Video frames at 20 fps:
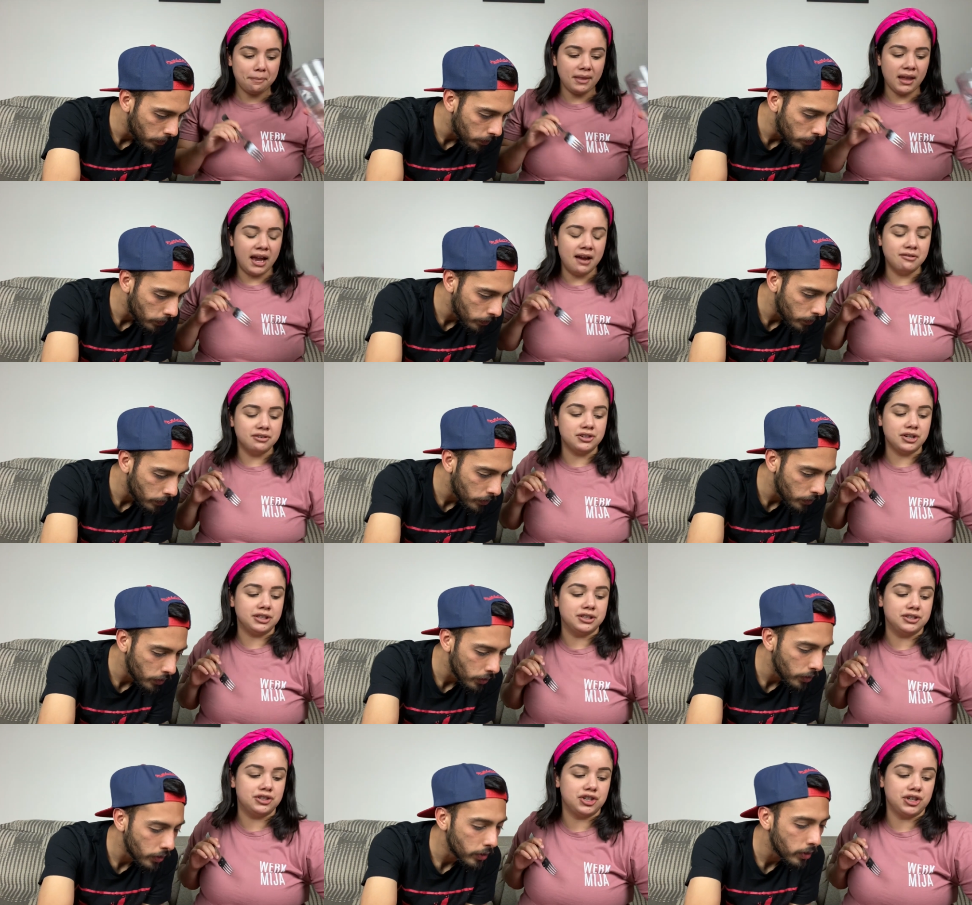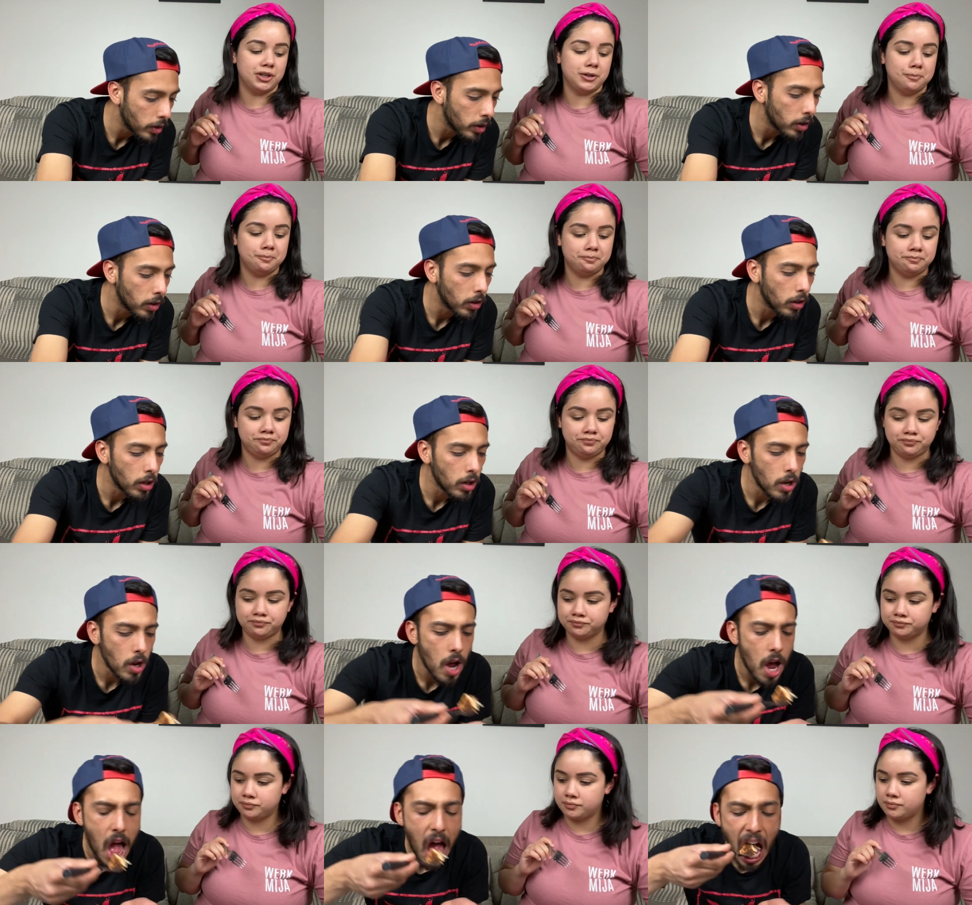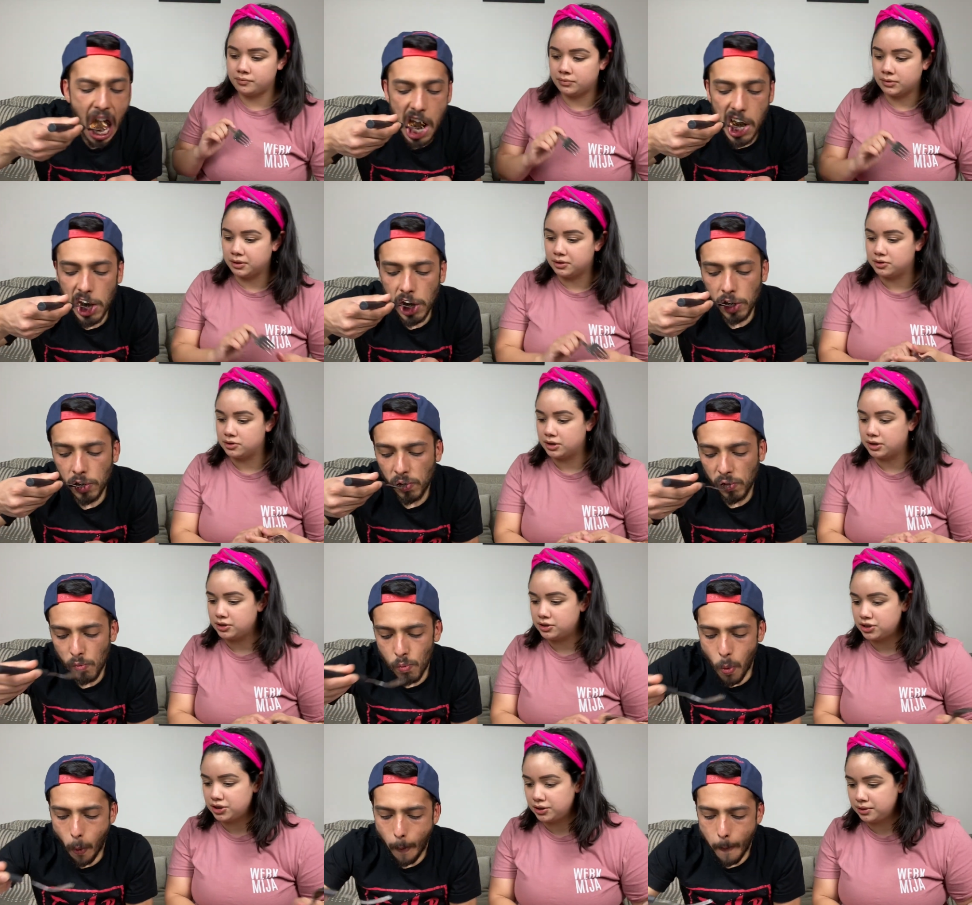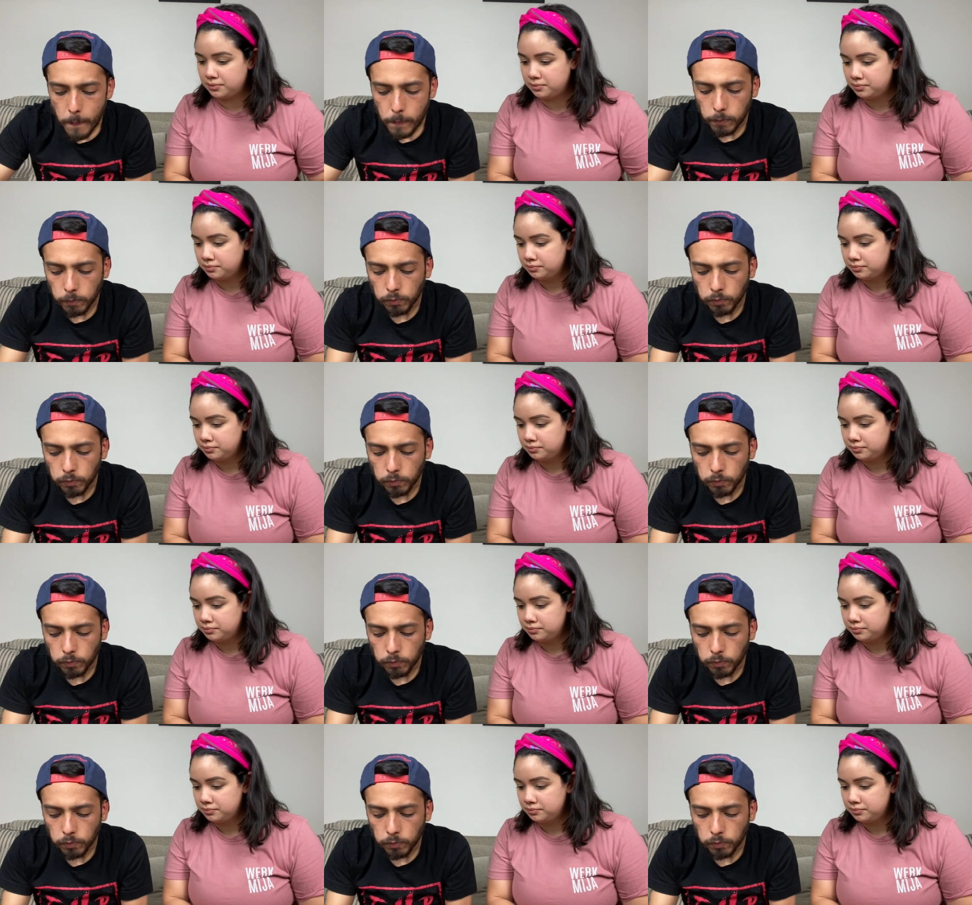Speaker 1: I haven't tried the chicken. You tried chicken.